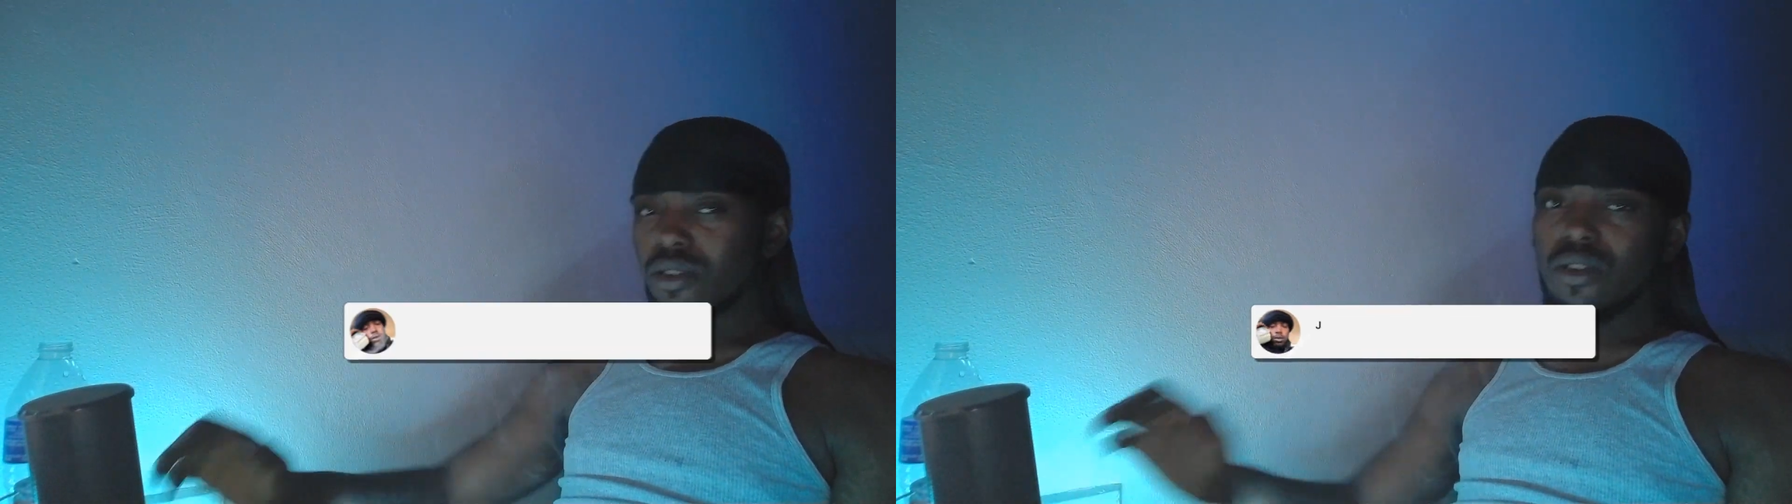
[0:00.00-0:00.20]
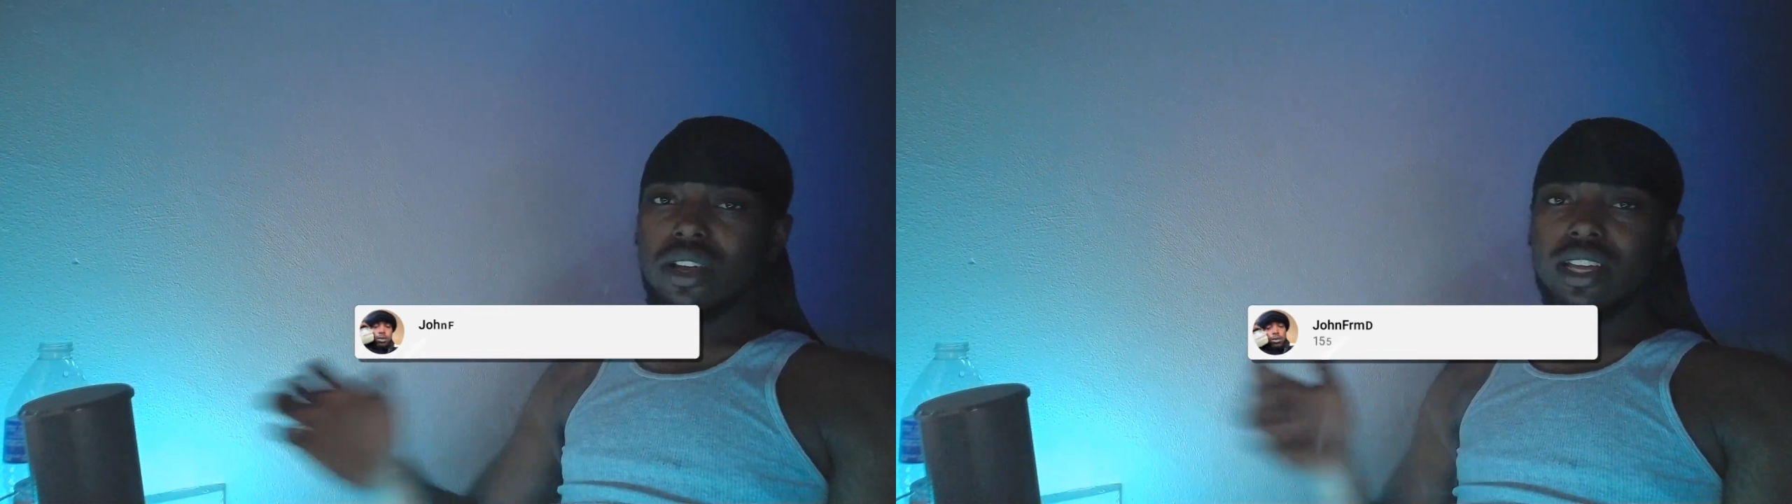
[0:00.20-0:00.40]

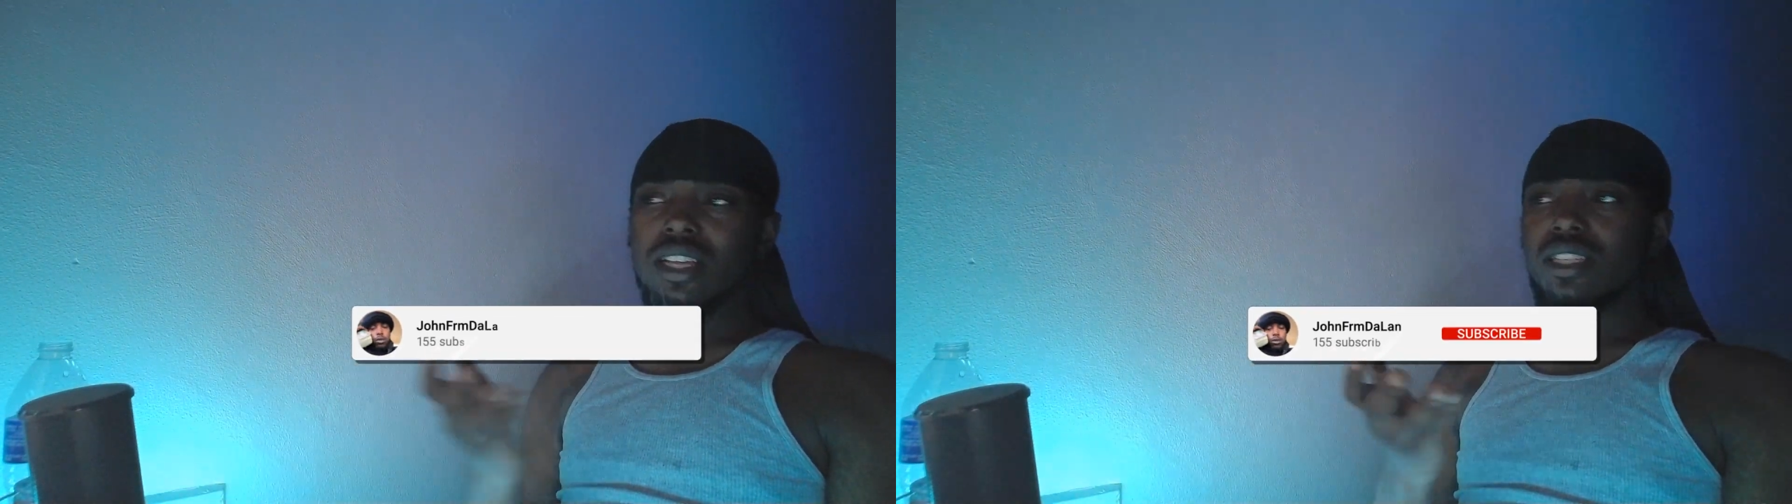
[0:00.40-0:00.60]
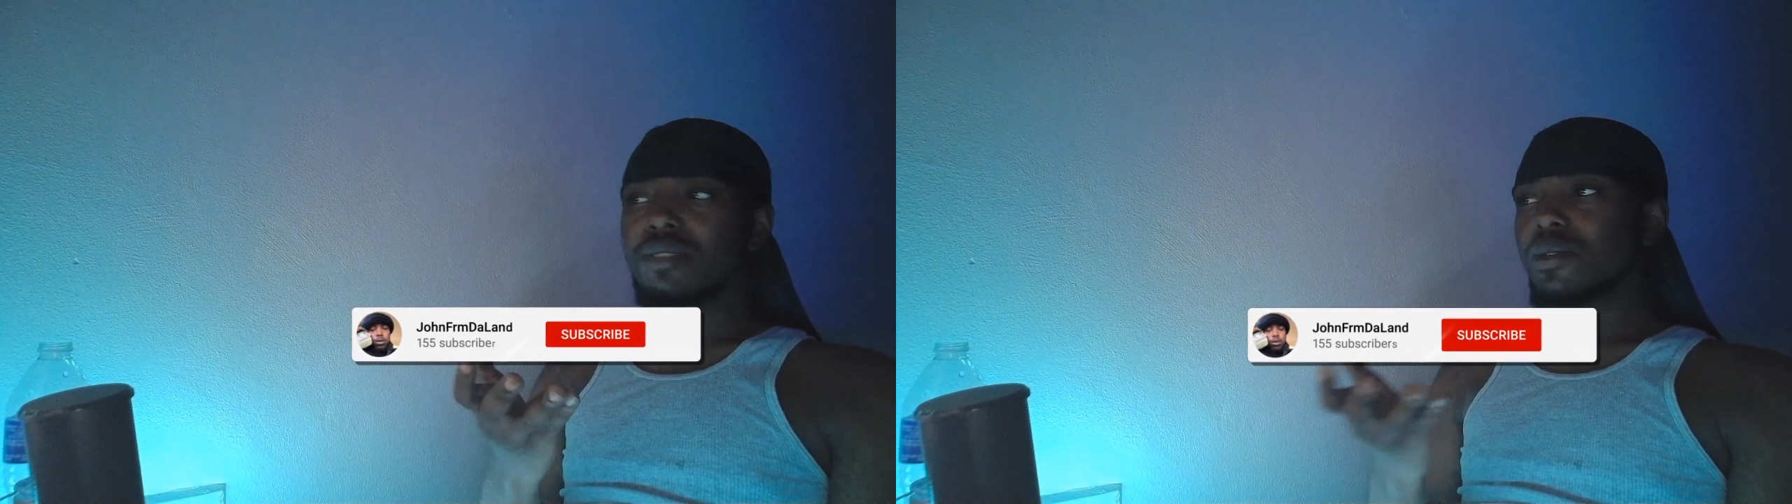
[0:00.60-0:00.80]
go ahead
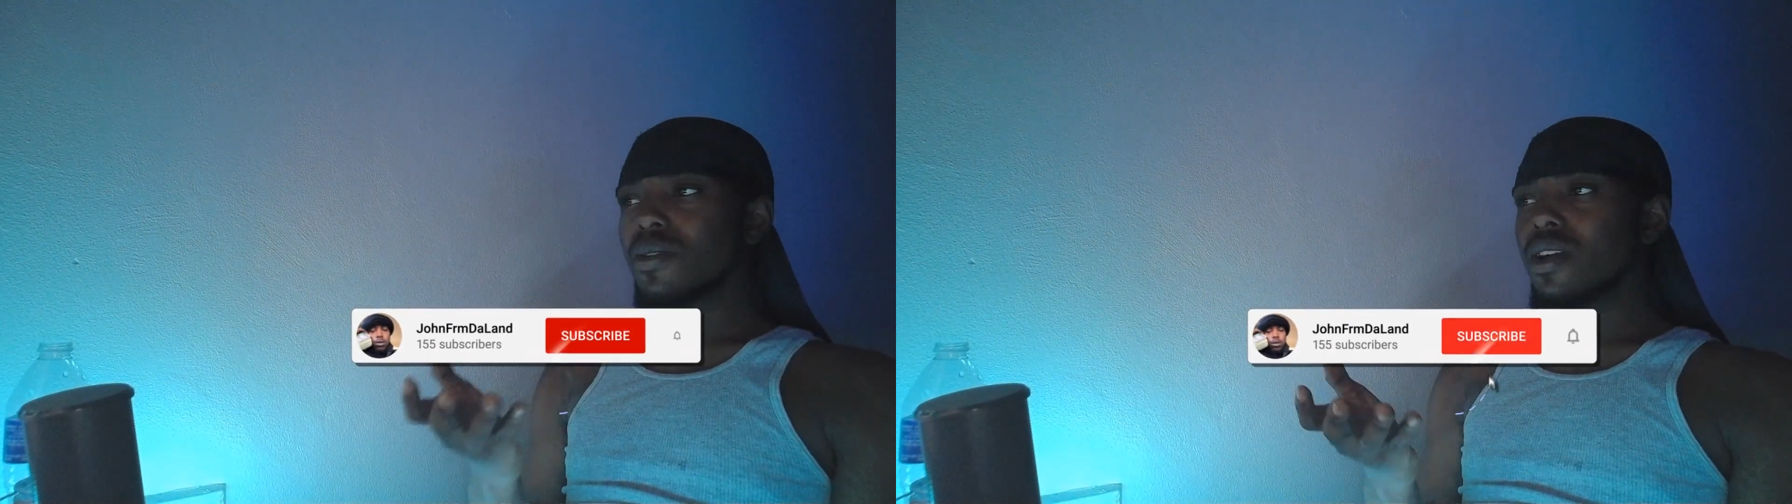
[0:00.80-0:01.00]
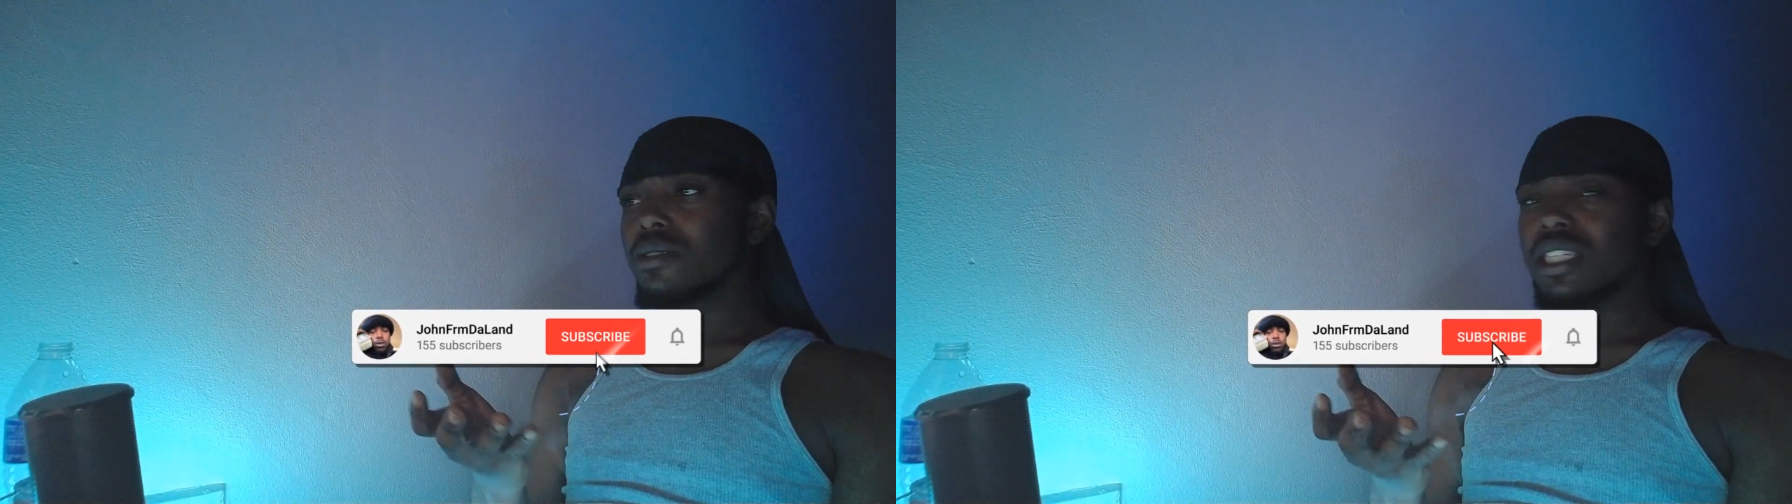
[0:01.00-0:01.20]
and
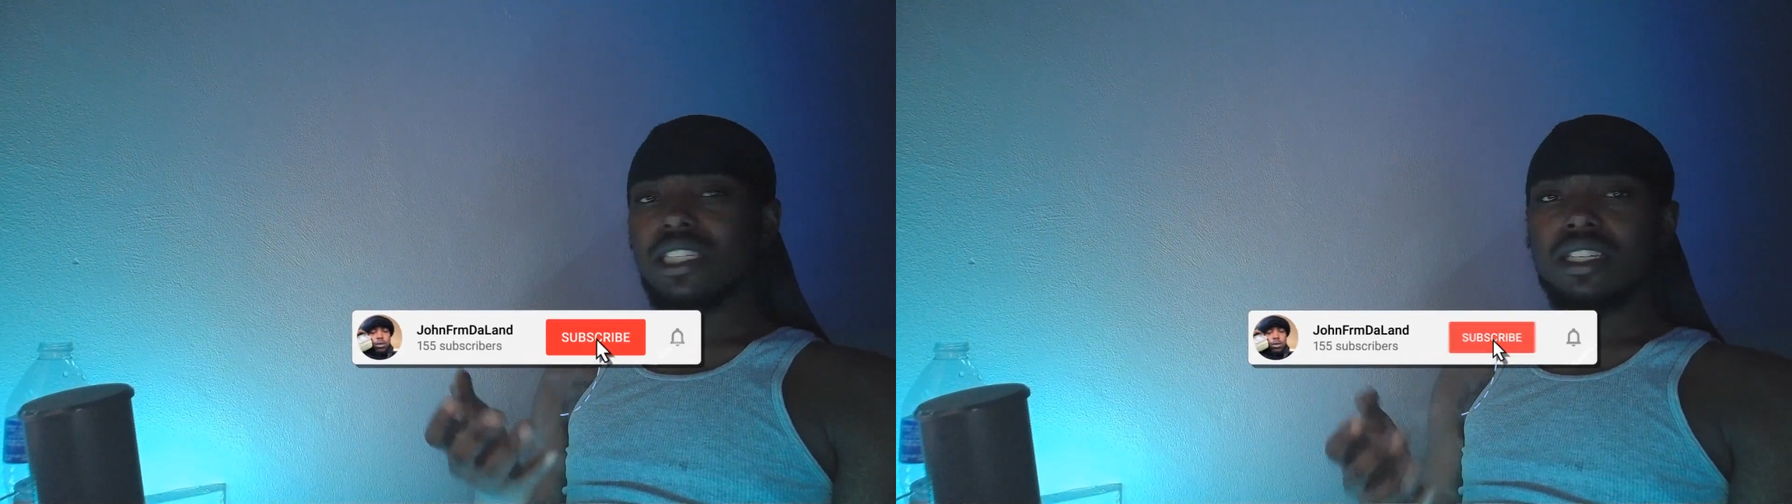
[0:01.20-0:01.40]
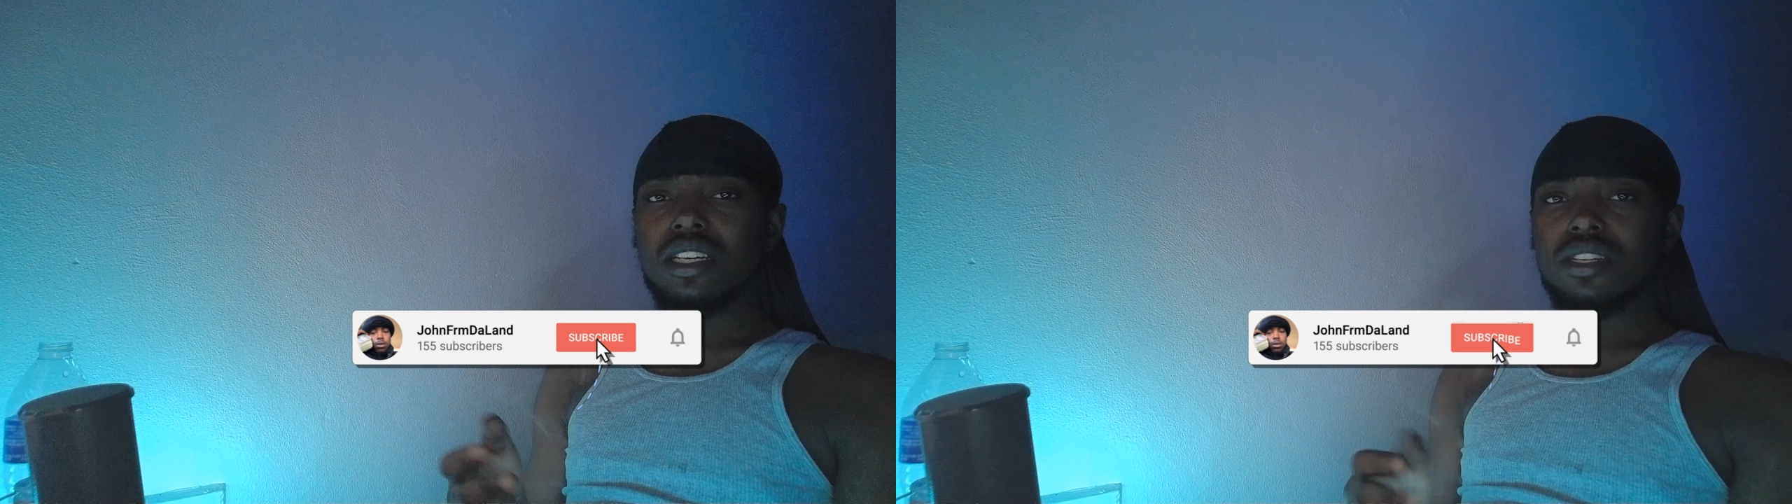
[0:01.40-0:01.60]
subscribe to the
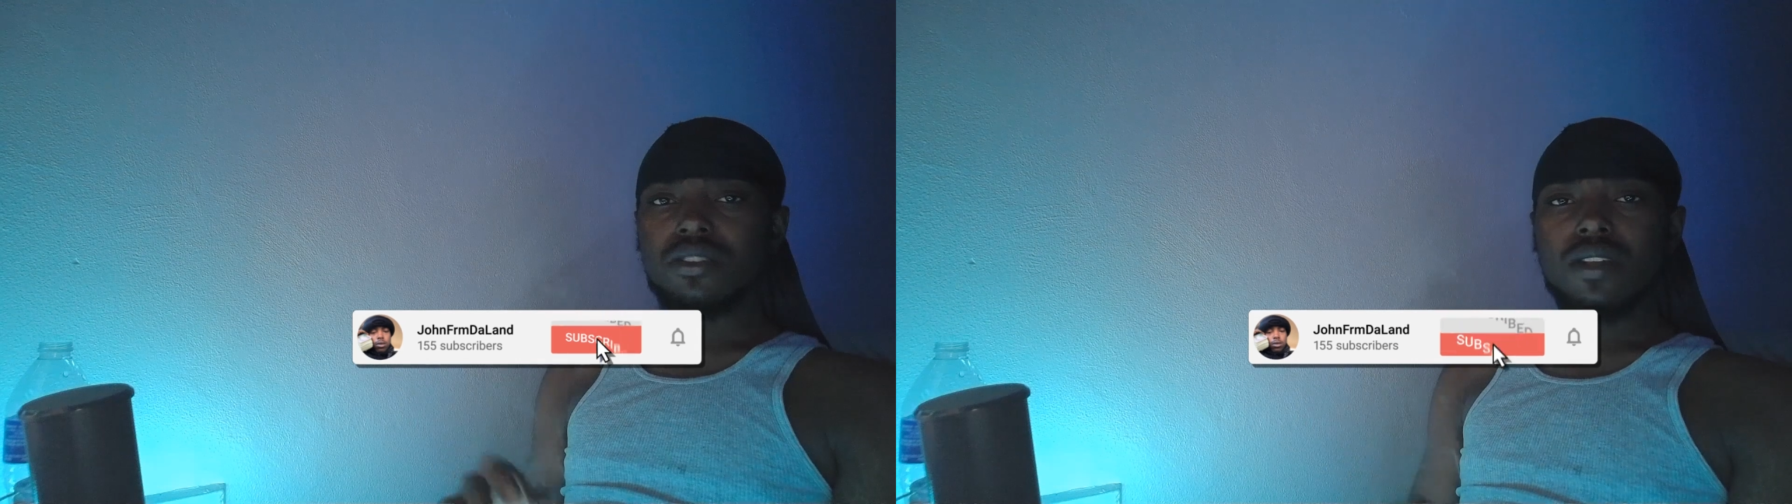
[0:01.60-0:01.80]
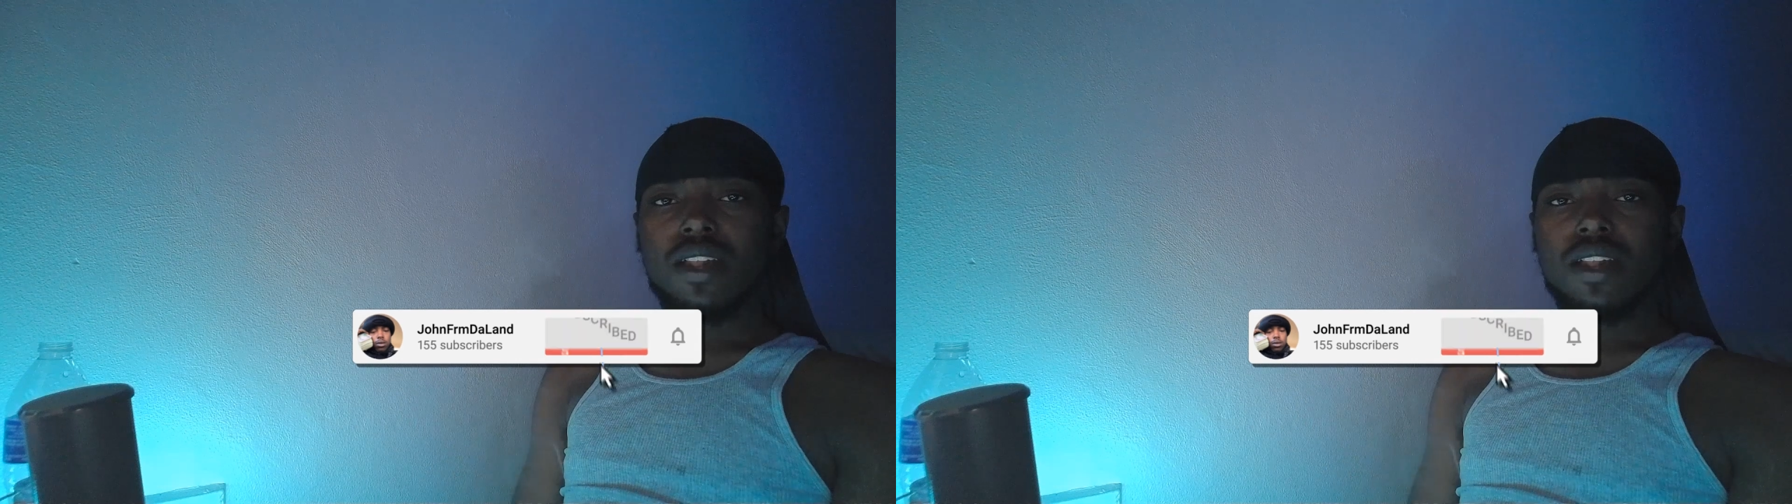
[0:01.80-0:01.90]
channel